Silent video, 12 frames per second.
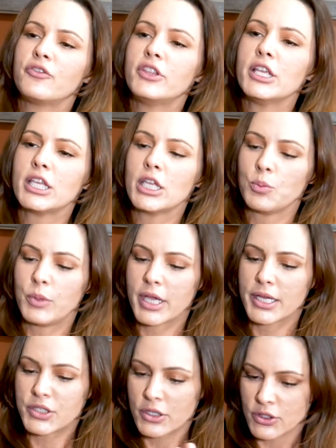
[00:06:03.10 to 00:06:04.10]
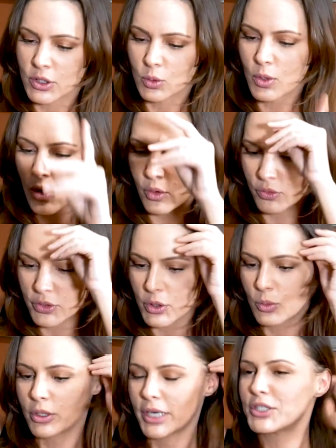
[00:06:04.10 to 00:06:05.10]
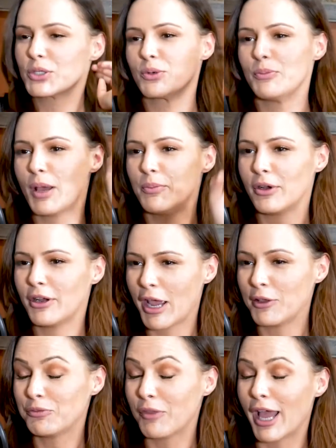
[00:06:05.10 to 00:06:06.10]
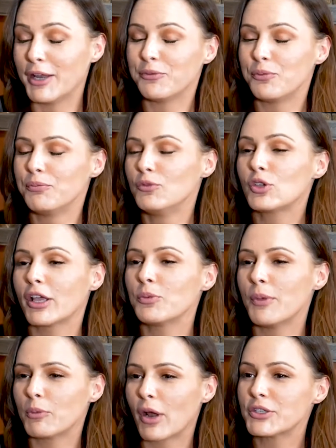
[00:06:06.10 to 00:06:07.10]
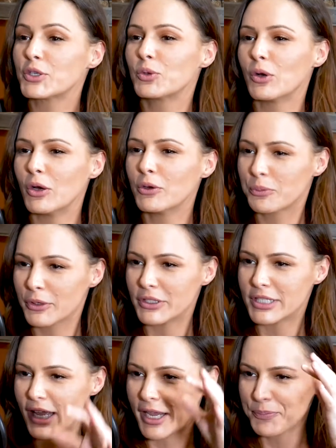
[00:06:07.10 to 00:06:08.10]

thinking, because there's a quote I just remember. I try to memorize a quote per day.